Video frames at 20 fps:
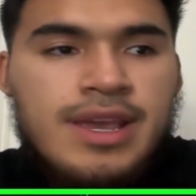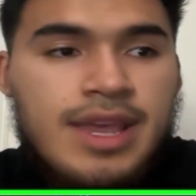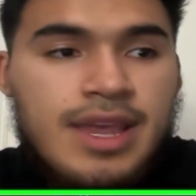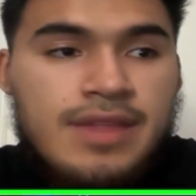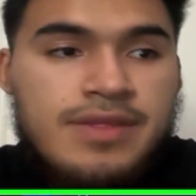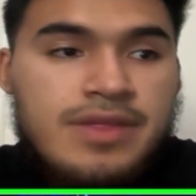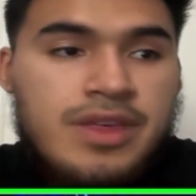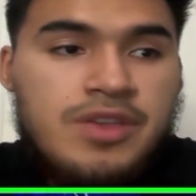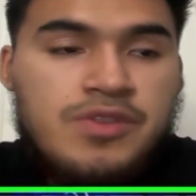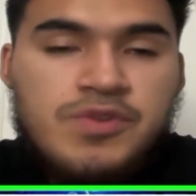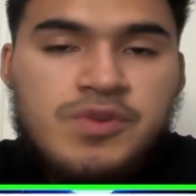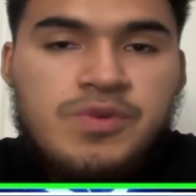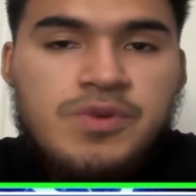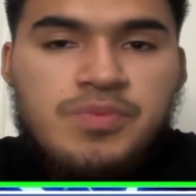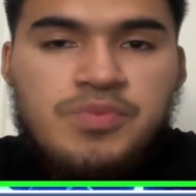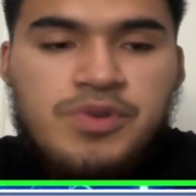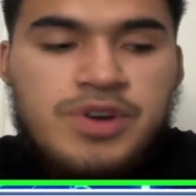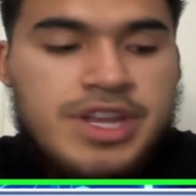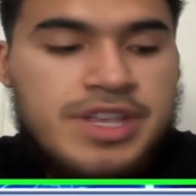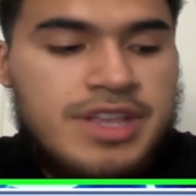and they do
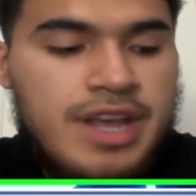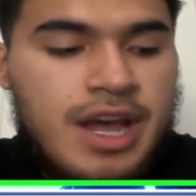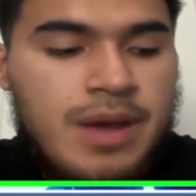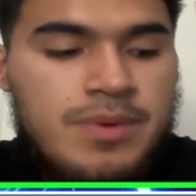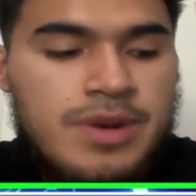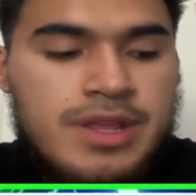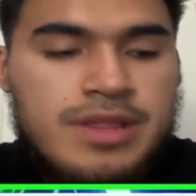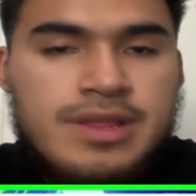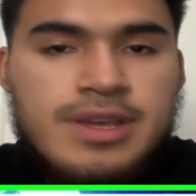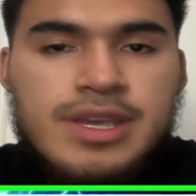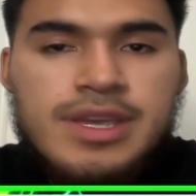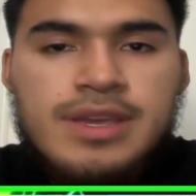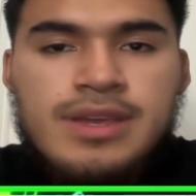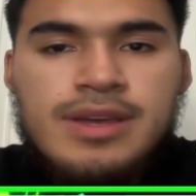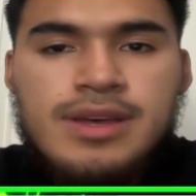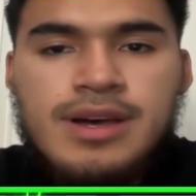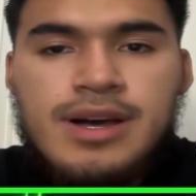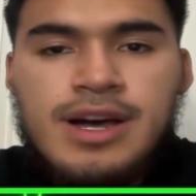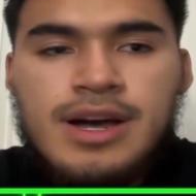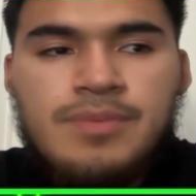it pretty dominantly
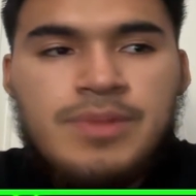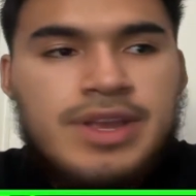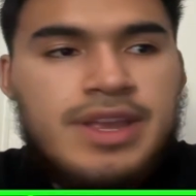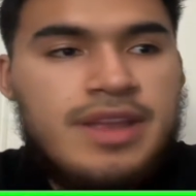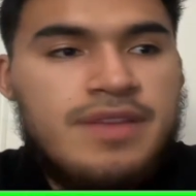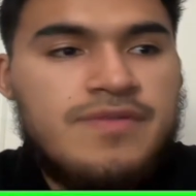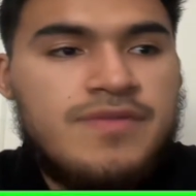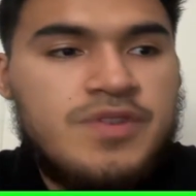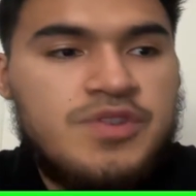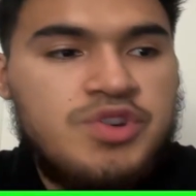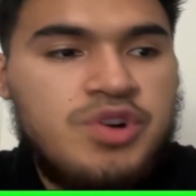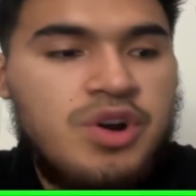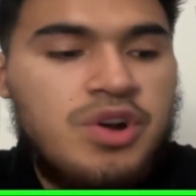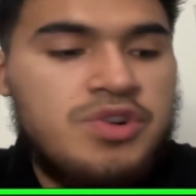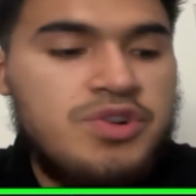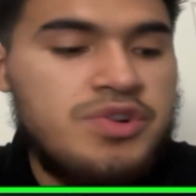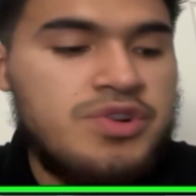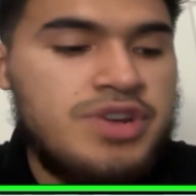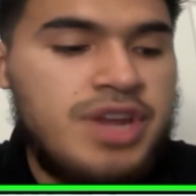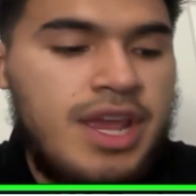um, against the
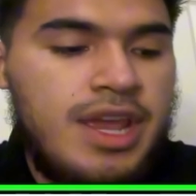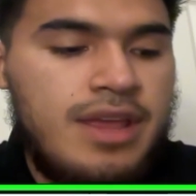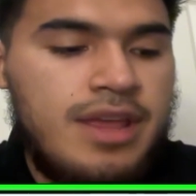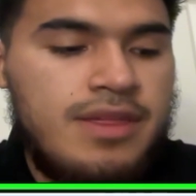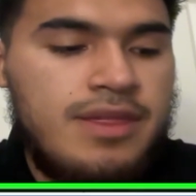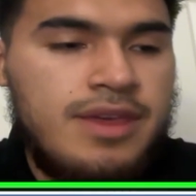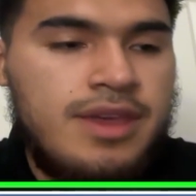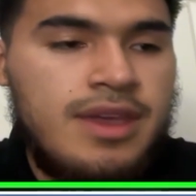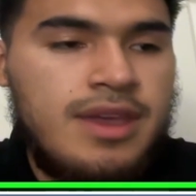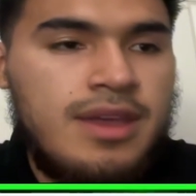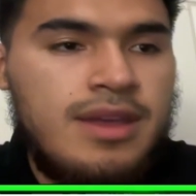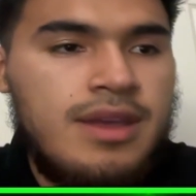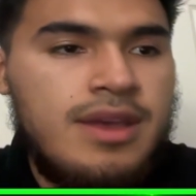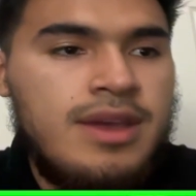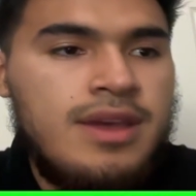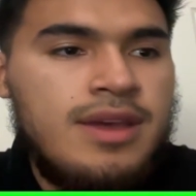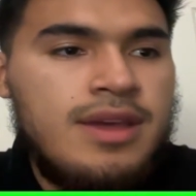Chargers and the